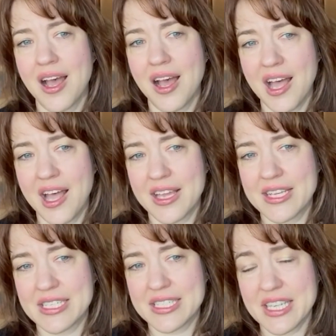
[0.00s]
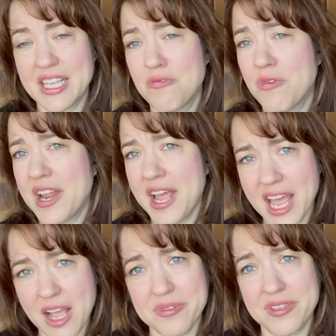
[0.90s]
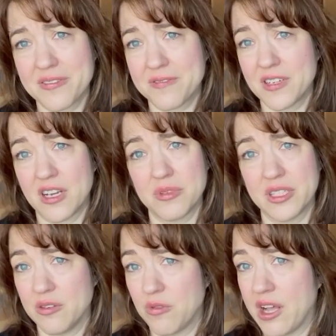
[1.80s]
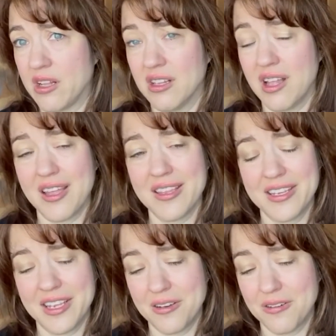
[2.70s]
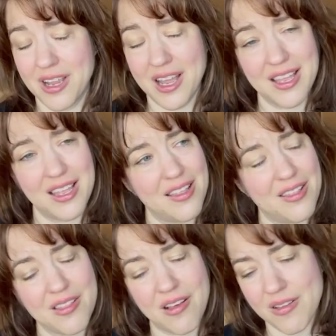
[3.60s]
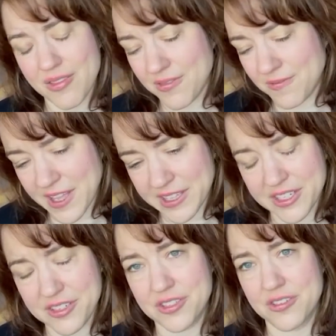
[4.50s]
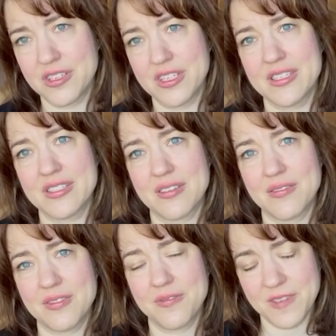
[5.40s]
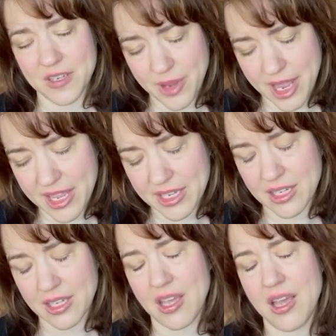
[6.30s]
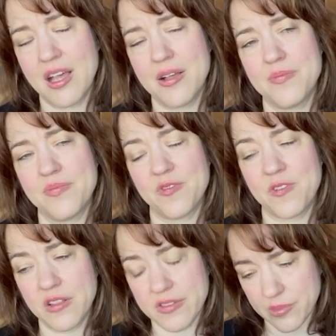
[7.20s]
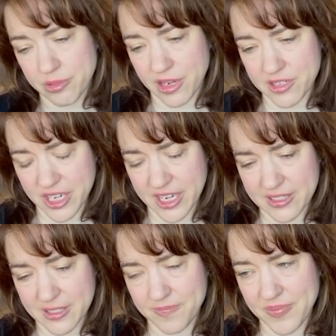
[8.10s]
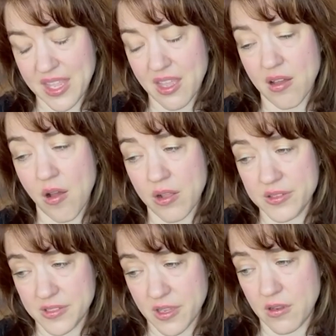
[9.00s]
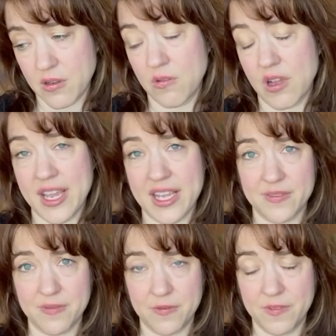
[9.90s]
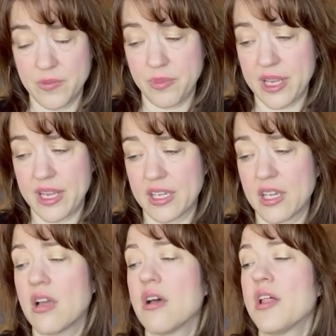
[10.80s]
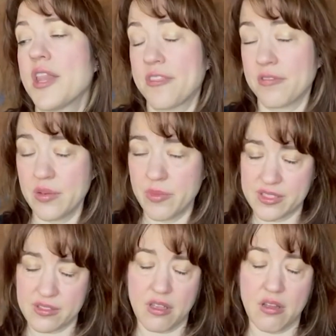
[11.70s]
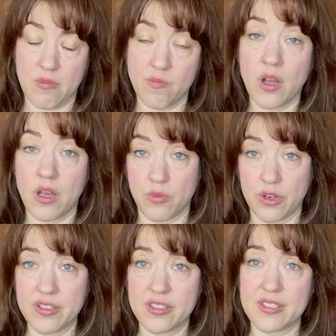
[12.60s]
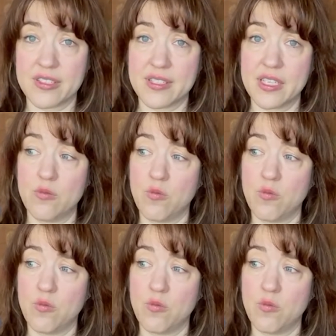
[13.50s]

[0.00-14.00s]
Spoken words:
And it went absolutely phenomenally well. The final year students, the feedback following the project. Also, I asked for feedback 3 months onwards to see